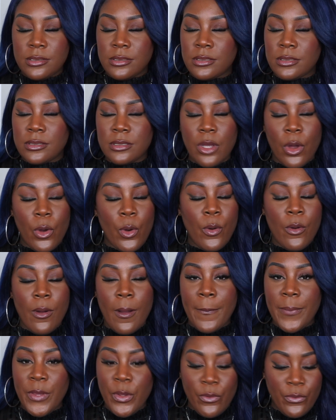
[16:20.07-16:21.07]

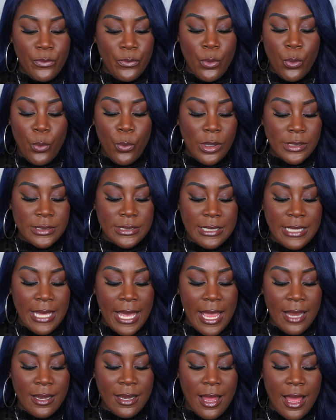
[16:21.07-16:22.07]
So beautiful once again.